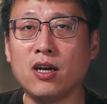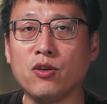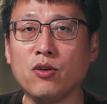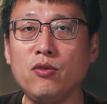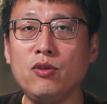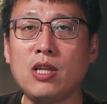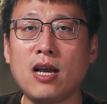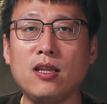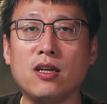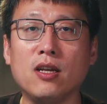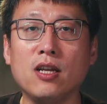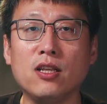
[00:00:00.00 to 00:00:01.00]
Thanks to
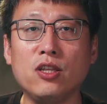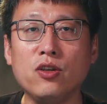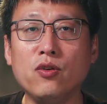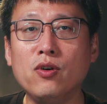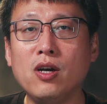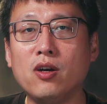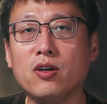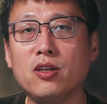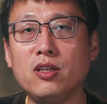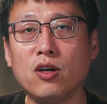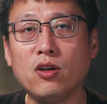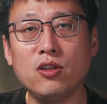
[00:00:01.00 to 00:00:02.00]
its low power
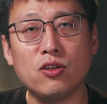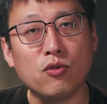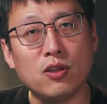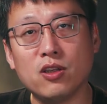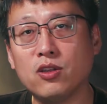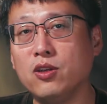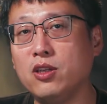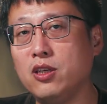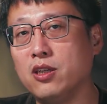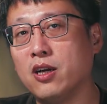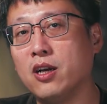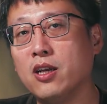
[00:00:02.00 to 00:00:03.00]
consumption and compact
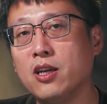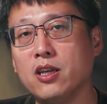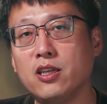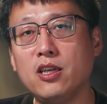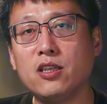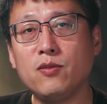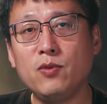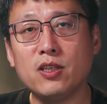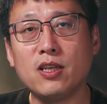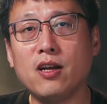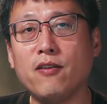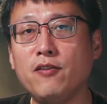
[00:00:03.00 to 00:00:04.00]
design,
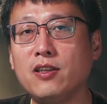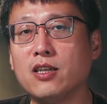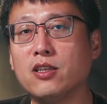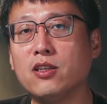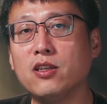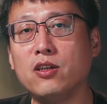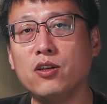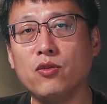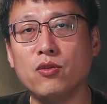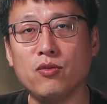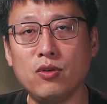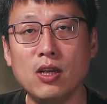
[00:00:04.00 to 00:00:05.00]
ESP32
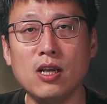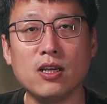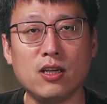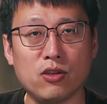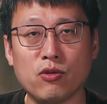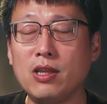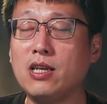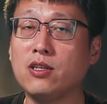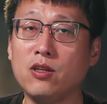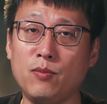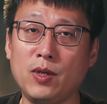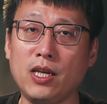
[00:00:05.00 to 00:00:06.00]
IDE for
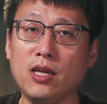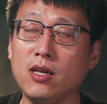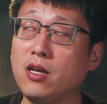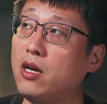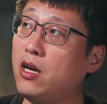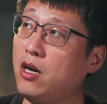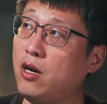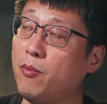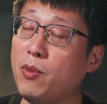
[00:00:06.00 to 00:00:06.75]
wearable devices,